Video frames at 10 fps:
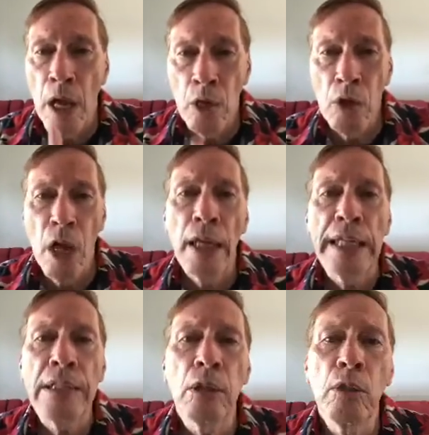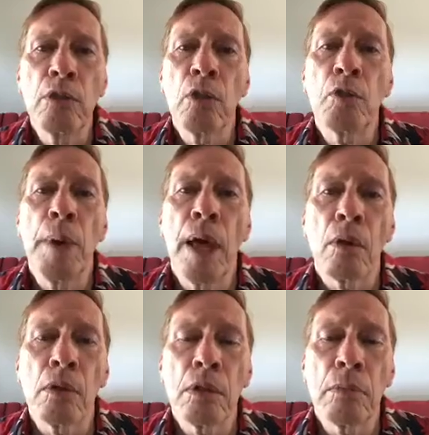I do not like to lose those
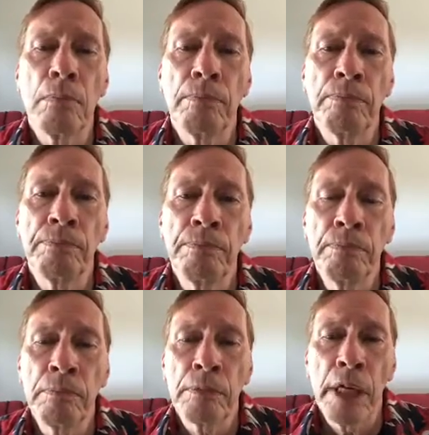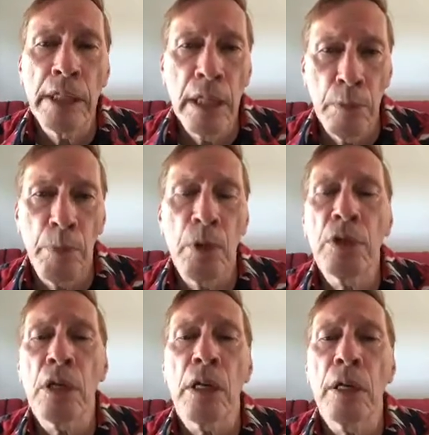battles. I take it
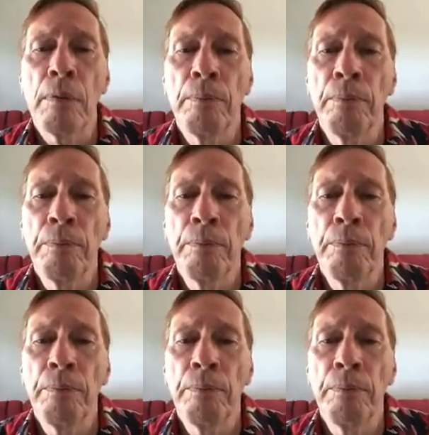personally.